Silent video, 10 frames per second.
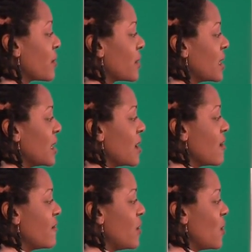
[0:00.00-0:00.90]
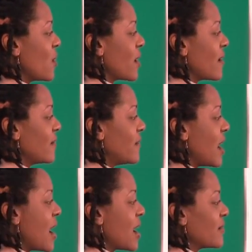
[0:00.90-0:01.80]
3, 4,
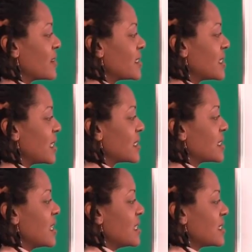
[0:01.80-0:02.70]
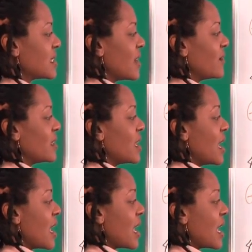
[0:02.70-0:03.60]
5, 6, 7,
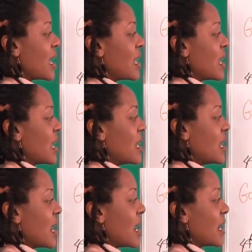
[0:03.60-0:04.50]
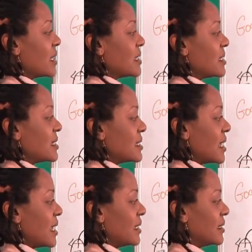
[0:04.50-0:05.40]
8, 9,
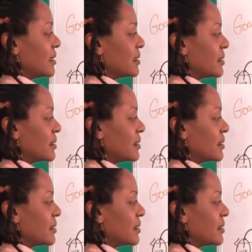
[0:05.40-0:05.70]
10.